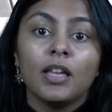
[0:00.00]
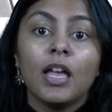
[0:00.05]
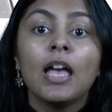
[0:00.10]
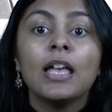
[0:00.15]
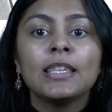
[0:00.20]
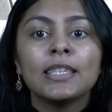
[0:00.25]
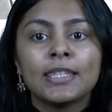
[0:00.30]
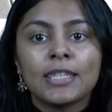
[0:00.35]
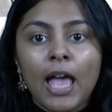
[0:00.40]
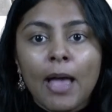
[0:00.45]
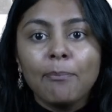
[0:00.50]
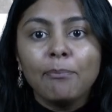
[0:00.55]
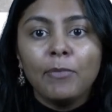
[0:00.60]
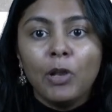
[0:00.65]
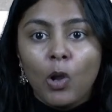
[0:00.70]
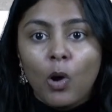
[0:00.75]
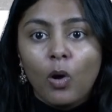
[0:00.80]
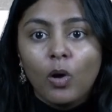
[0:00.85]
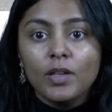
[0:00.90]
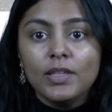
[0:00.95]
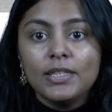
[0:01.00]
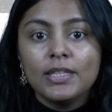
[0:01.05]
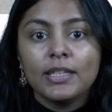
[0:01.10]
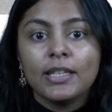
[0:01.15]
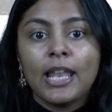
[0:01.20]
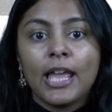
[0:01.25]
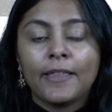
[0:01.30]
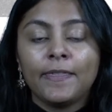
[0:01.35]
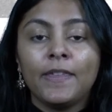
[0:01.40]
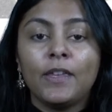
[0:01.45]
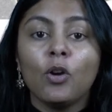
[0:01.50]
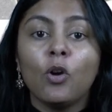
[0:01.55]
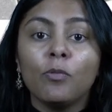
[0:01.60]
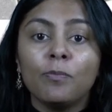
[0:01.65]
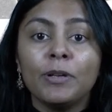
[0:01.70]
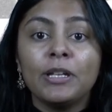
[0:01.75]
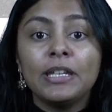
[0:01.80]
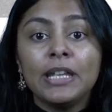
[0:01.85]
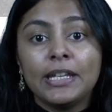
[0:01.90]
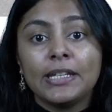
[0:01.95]
Some laws, like the
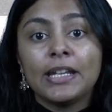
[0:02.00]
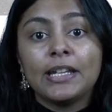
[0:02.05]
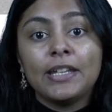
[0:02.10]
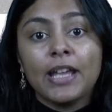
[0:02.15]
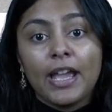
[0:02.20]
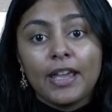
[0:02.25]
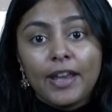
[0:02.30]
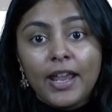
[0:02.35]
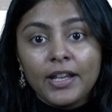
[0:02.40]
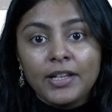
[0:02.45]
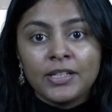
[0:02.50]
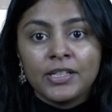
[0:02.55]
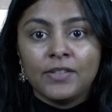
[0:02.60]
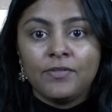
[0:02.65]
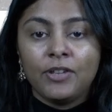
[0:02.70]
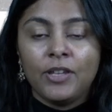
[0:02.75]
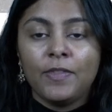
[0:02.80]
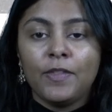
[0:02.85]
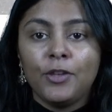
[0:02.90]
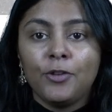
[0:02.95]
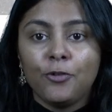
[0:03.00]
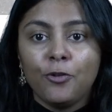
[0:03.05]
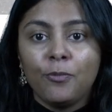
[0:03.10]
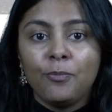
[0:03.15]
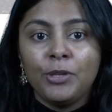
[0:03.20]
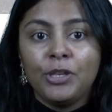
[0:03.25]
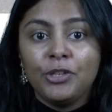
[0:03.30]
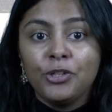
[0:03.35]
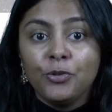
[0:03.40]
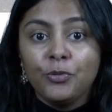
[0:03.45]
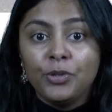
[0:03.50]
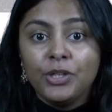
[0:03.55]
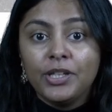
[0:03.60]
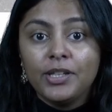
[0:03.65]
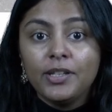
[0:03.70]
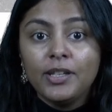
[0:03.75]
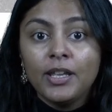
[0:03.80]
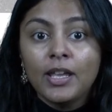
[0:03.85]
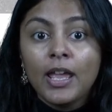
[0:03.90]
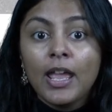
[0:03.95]
Open Data Directive in the European Union,